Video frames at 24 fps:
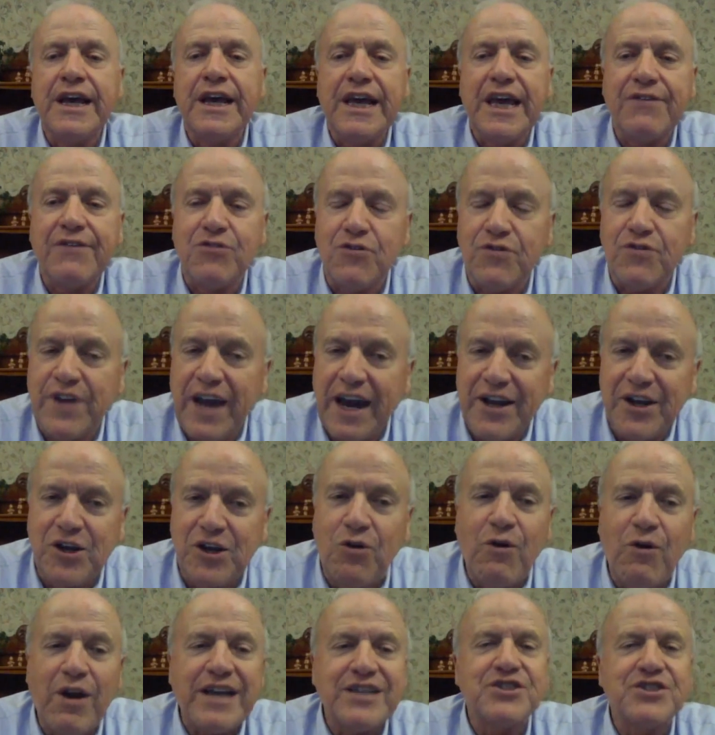If you've got a
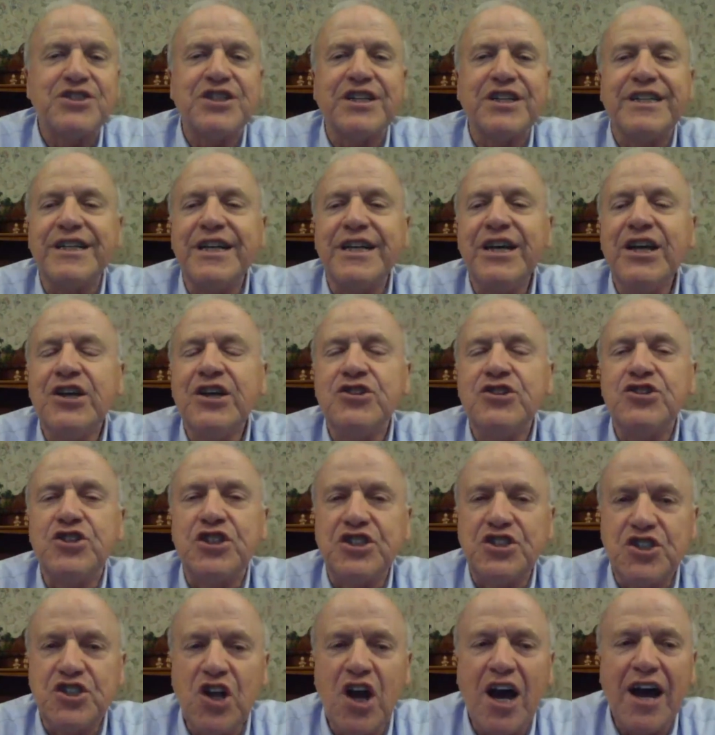question,
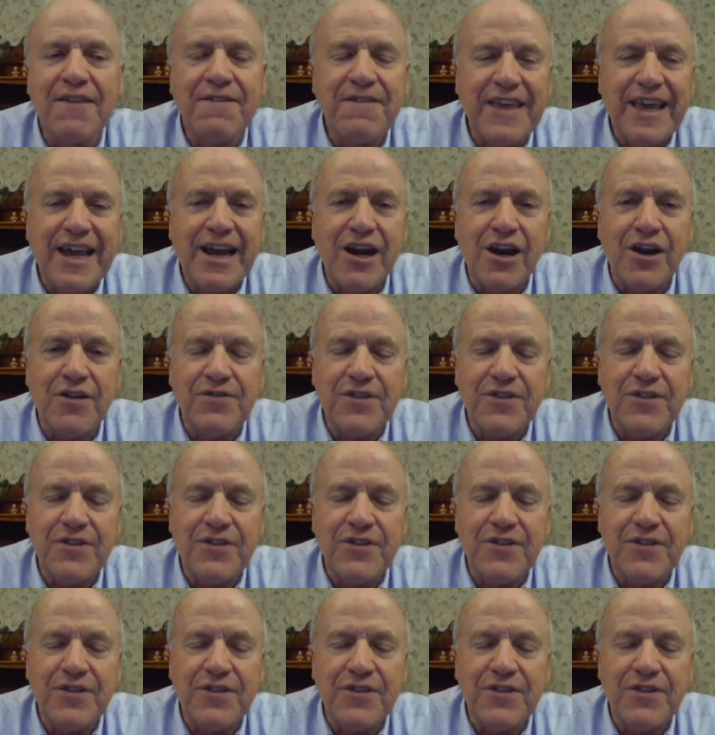she's not there.